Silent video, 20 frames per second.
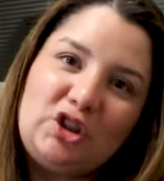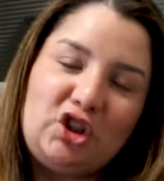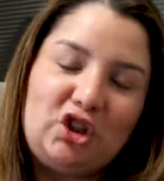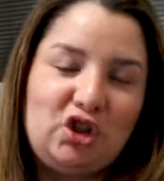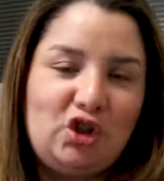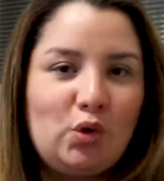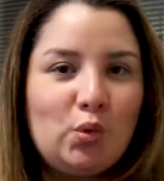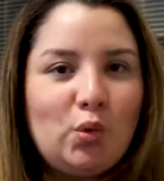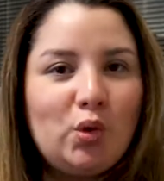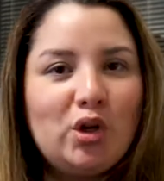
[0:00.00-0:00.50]

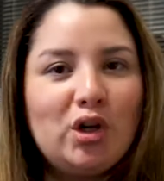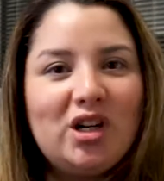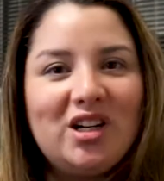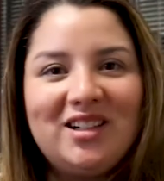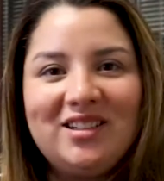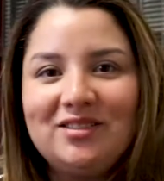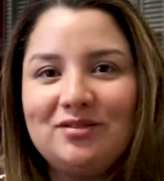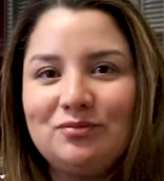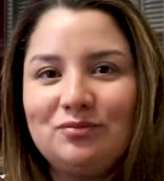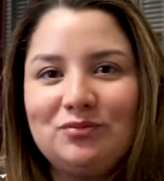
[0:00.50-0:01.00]

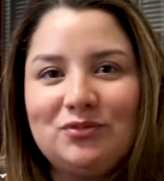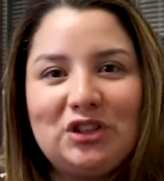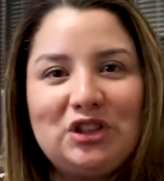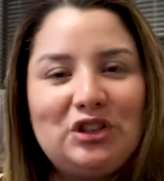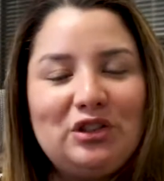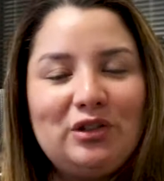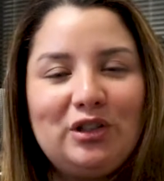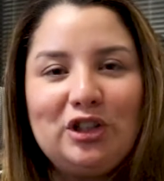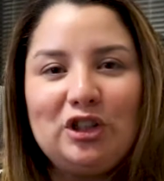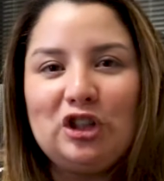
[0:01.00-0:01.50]
your
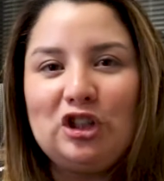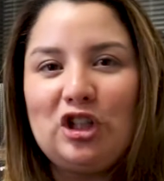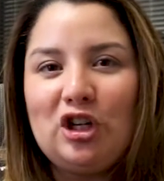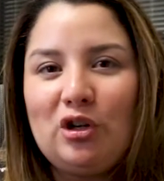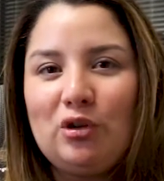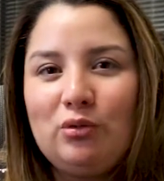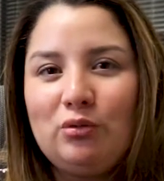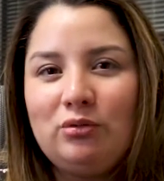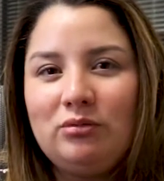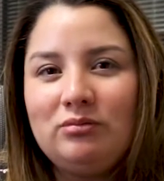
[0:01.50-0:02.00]
student
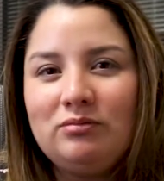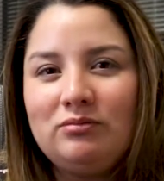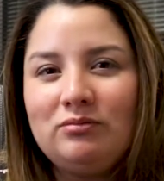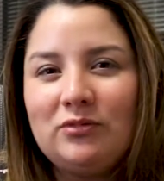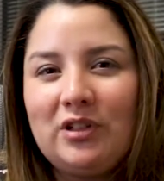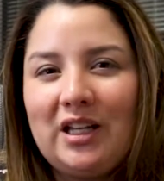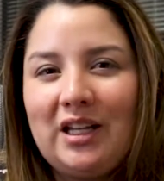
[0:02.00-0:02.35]
loan